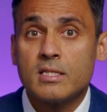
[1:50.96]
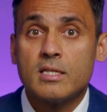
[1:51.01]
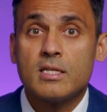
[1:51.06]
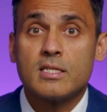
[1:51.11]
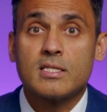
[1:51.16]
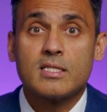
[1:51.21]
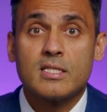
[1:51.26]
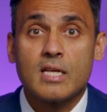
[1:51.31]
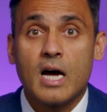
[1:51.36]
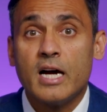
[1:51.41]
and
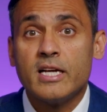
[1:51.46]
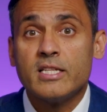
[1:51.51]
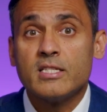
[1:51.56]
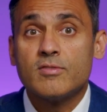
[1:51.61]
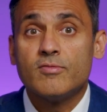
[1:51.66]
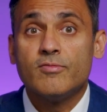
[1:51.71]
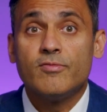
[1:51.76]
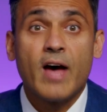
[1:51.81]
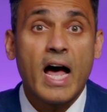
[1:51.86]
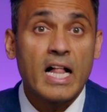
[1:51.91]
assigns
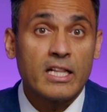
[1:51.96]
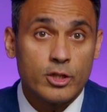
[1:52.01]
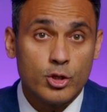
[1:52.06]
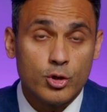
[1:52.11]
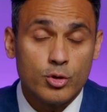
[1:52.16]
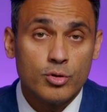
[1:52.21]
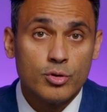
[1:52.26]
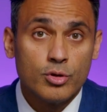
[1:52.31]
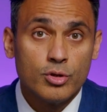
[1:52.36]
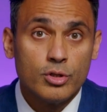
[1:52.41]

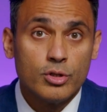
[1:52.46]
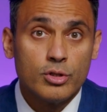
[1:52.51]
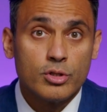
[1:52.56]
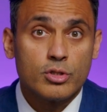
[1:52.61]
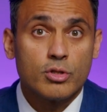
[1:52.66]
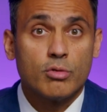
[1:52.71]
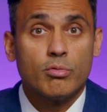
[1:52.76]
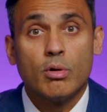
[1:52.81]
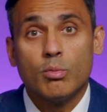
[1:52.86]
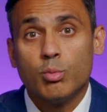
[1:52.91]
value
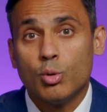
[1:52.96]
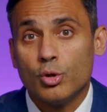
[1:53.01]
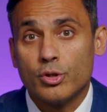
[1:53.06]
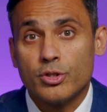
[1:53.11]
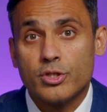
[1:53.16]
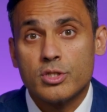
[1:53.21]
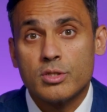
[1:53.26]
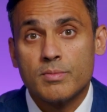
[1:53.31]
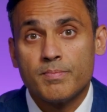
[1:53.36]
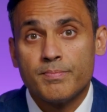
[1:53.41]
to
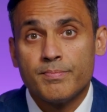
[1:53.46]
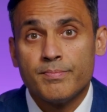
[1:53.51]
rewards.